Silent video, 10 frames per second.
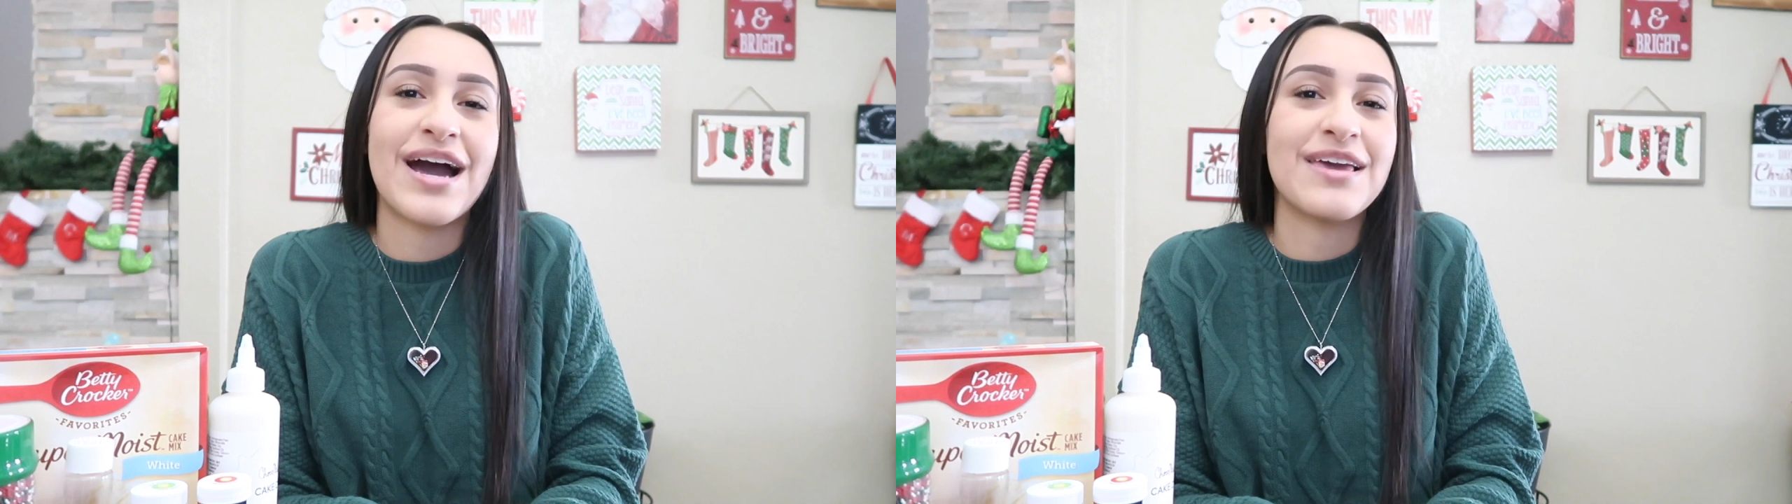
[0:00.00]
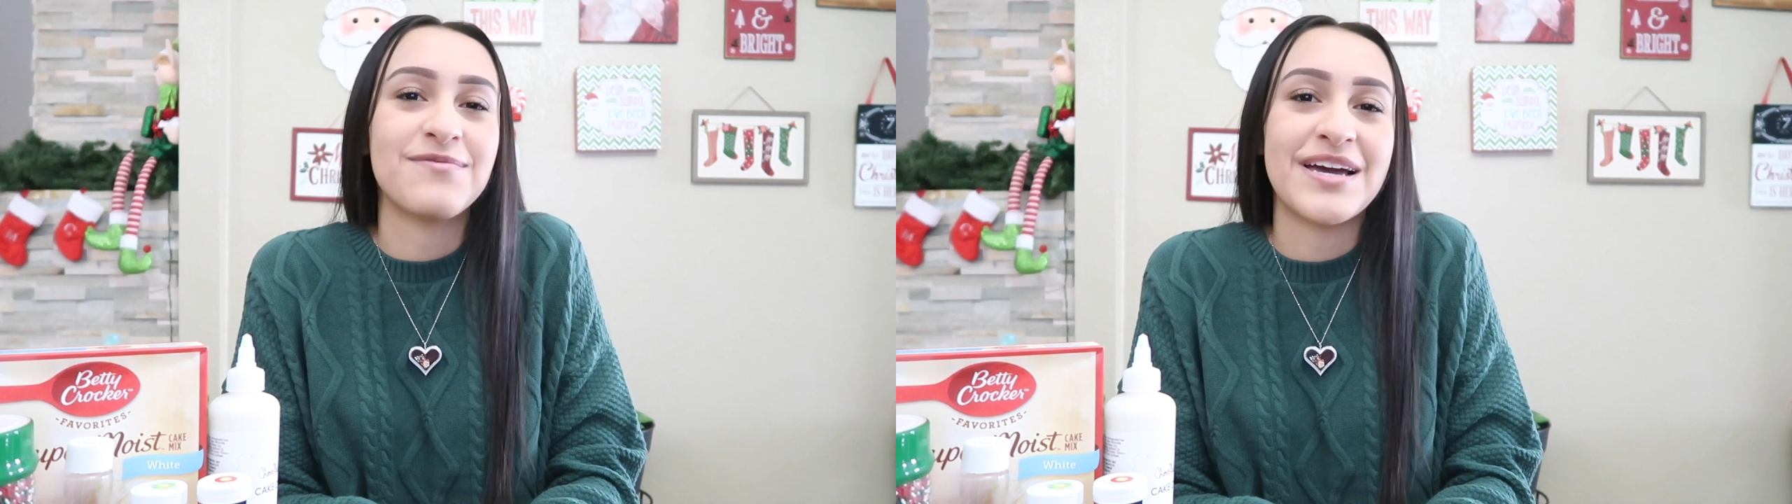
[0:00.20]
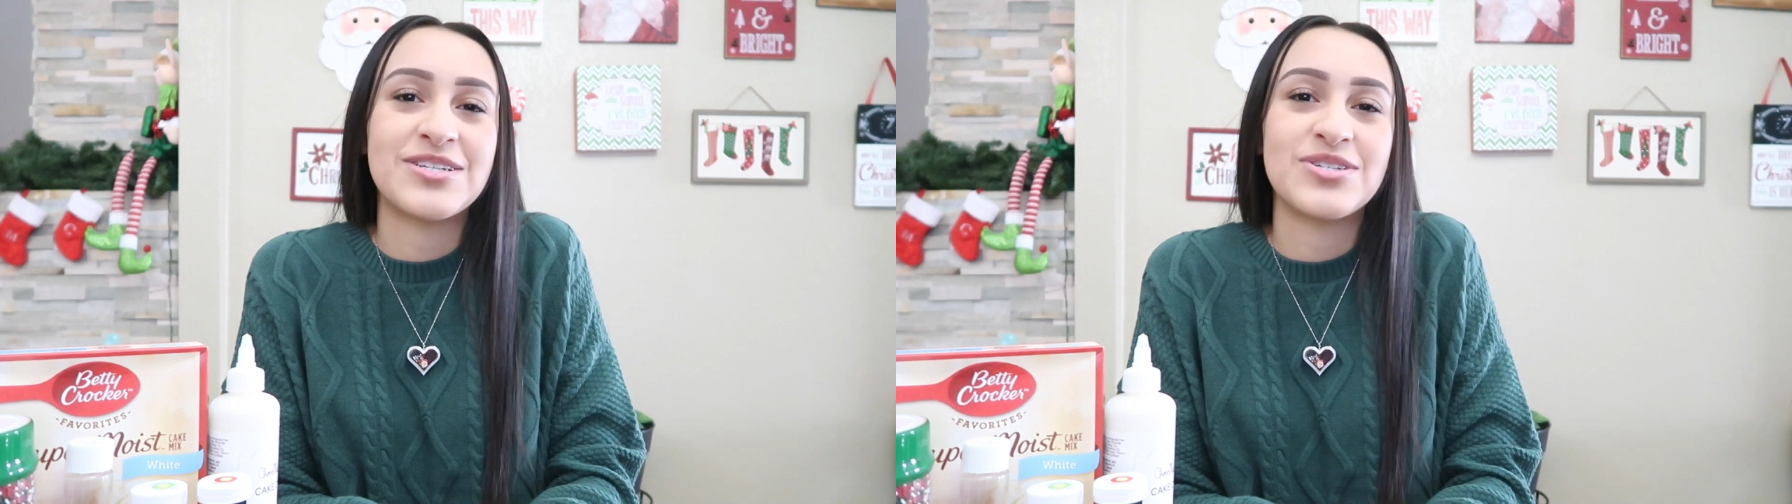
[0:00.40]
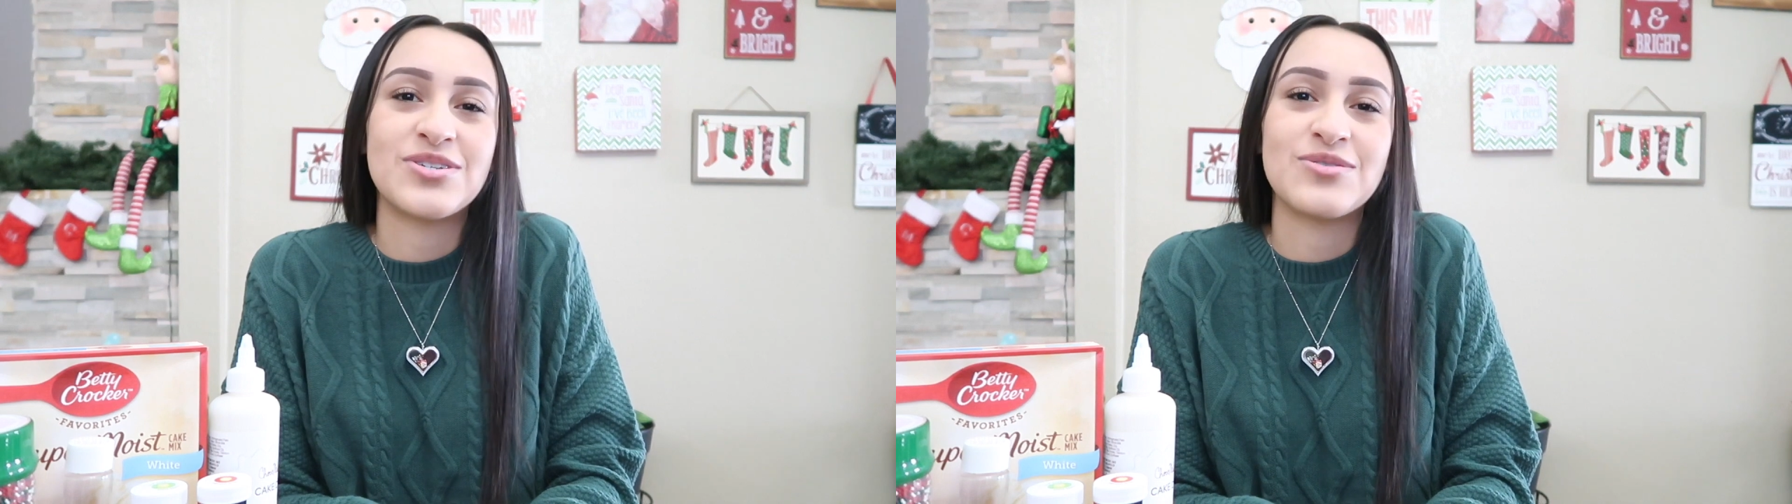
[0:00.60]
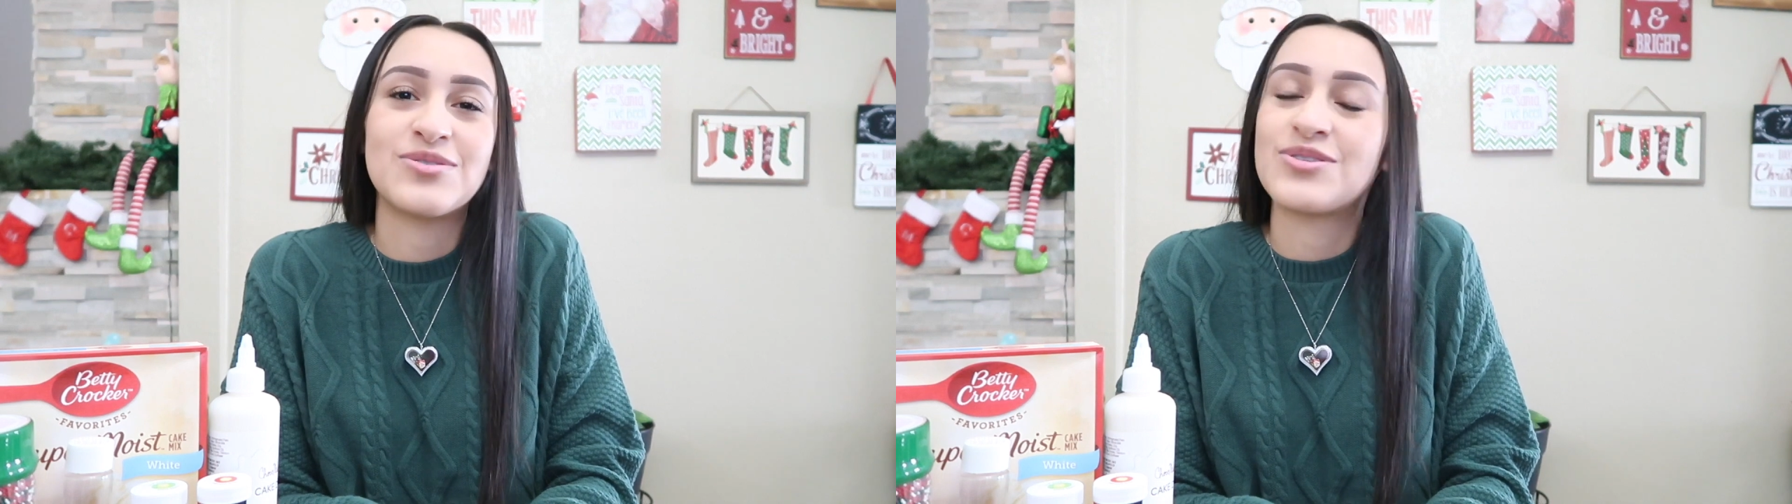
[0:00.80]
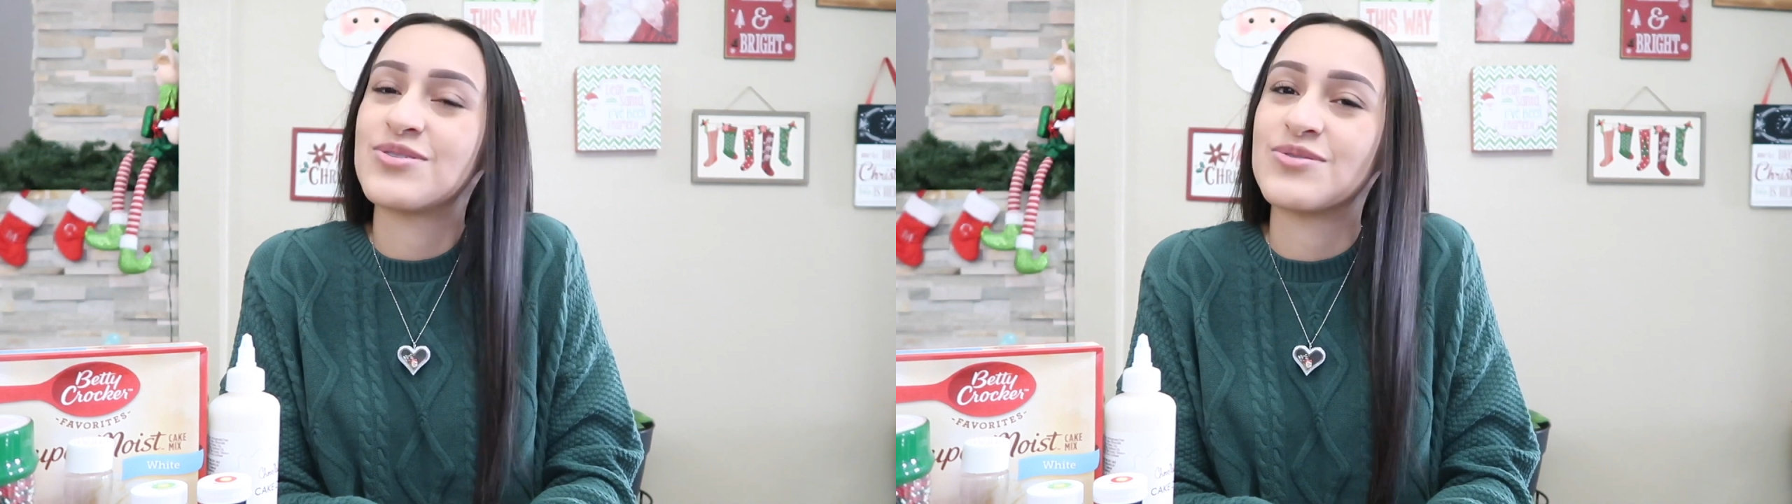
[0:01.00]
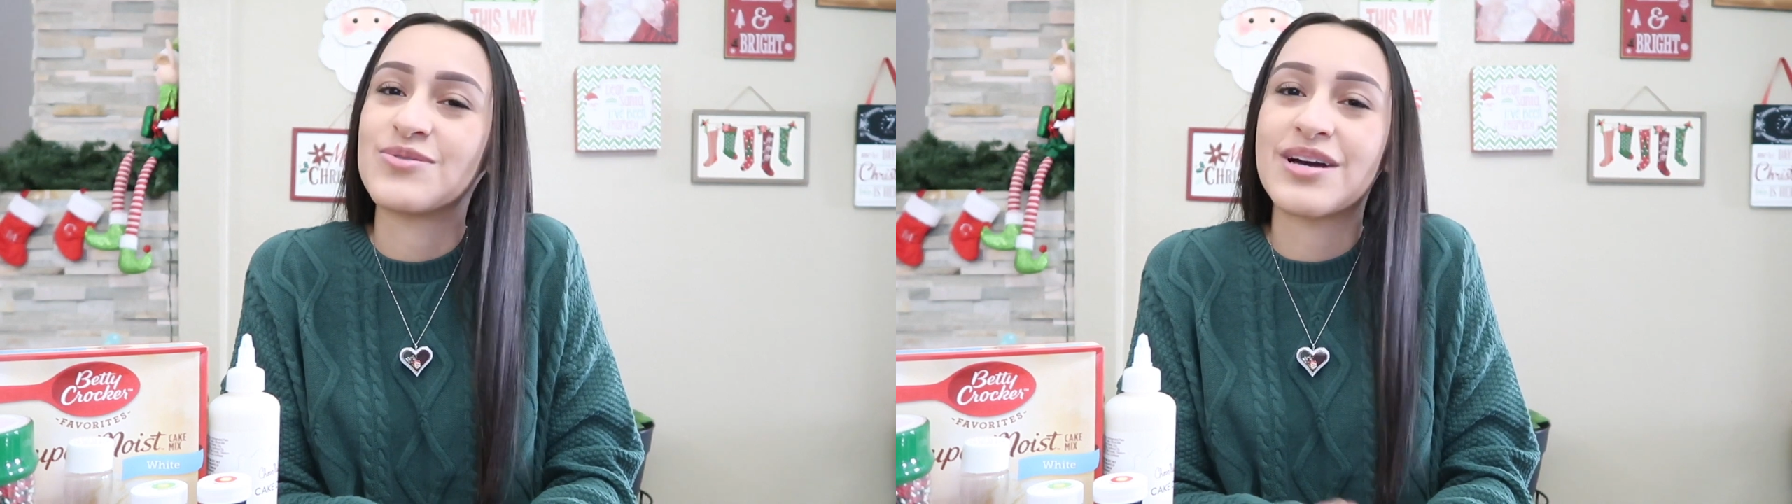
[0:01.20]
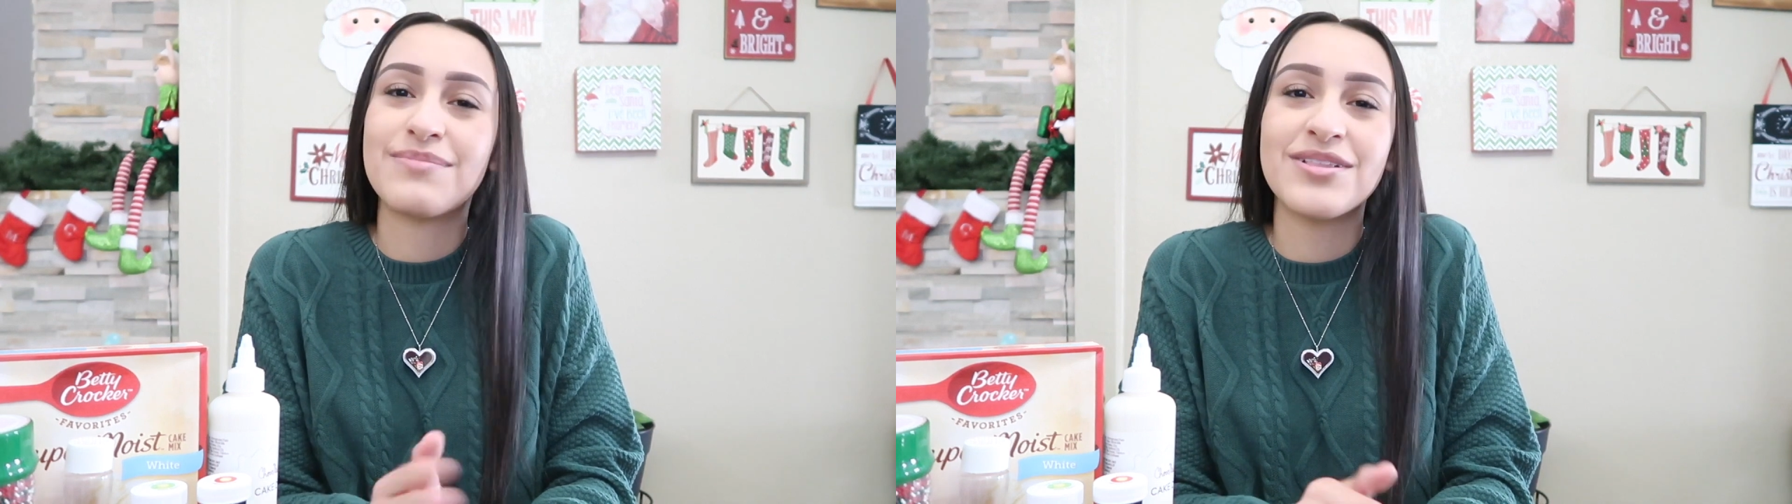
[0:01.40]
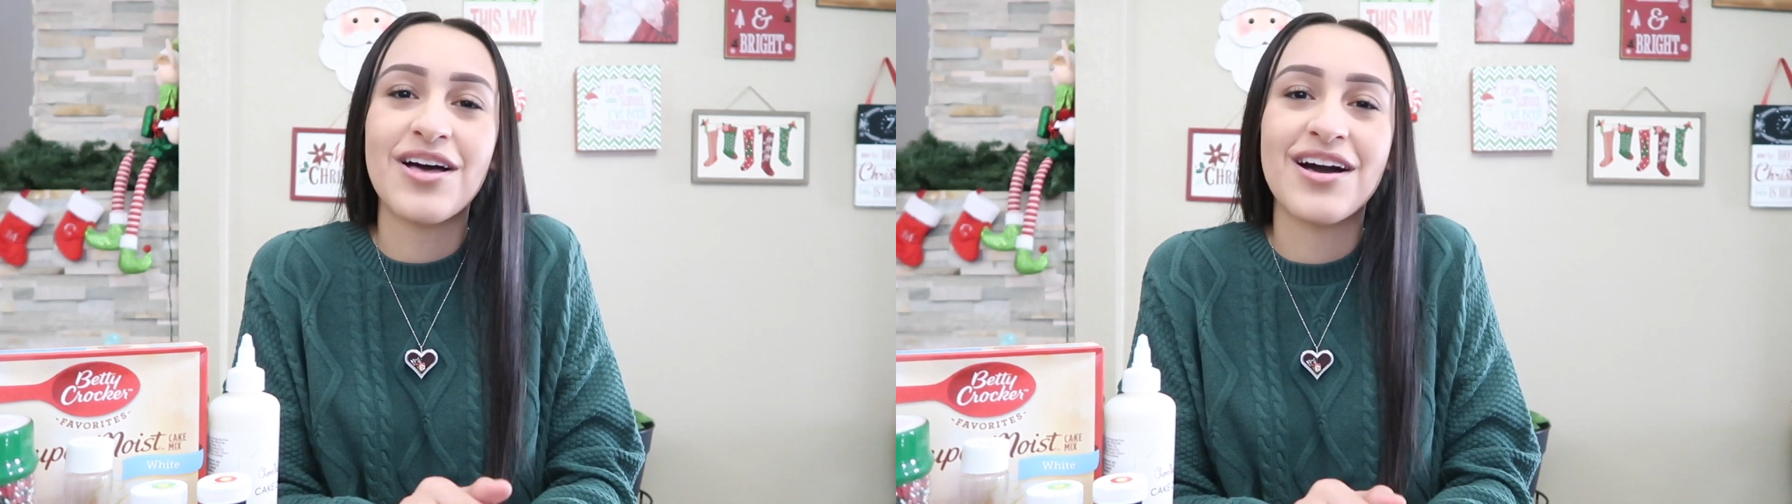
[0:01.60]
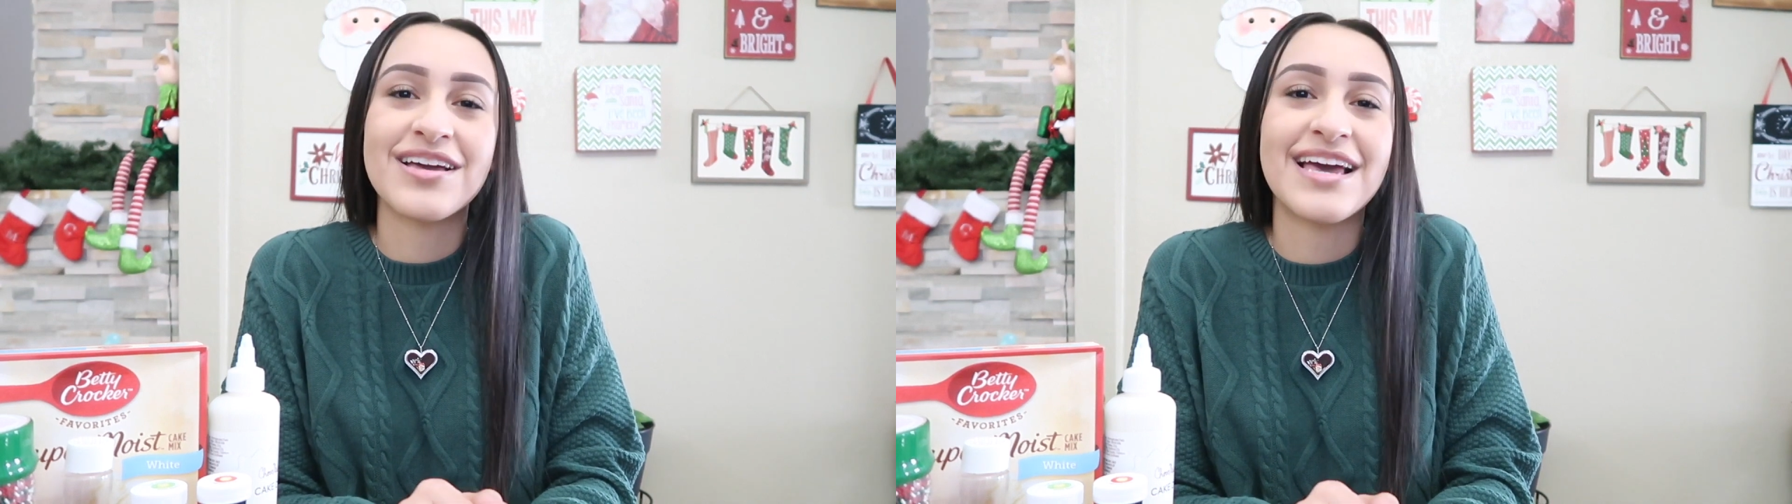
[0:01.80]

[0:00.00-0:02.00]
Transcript: I invite you to come along